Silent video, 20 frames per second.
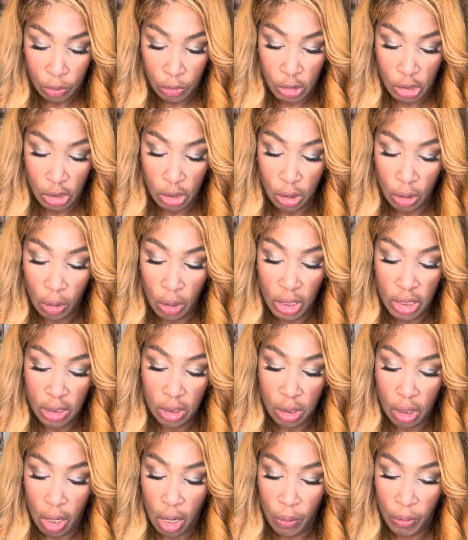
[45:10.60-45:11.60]
So let's
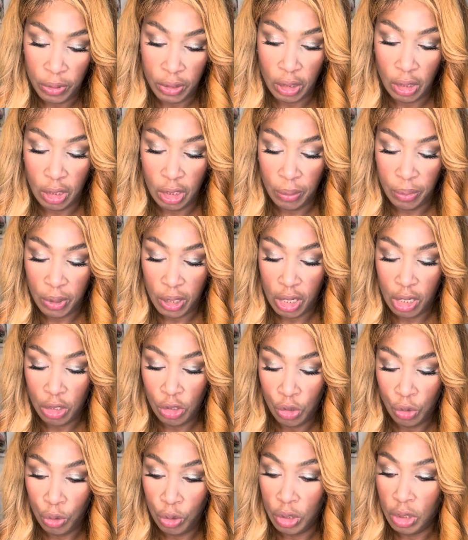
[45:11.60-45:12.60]
start with the lip
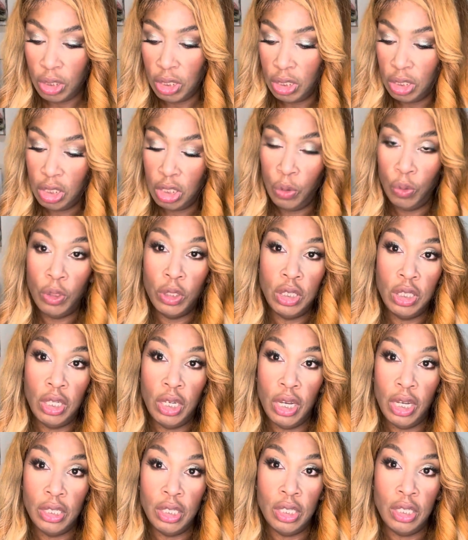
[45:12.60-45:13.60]
contours. Let's see what she
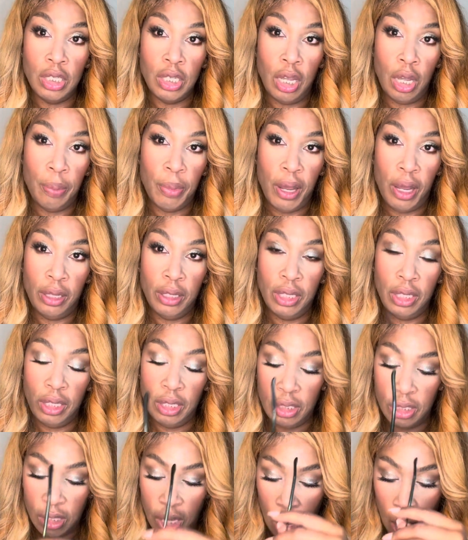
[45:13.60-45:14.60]
has to say about
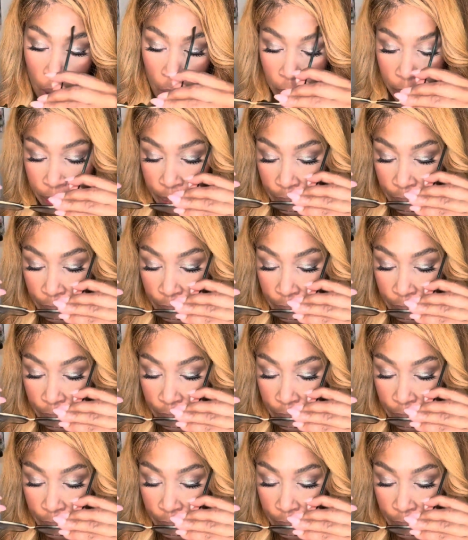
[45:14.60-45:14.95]
these, y'all.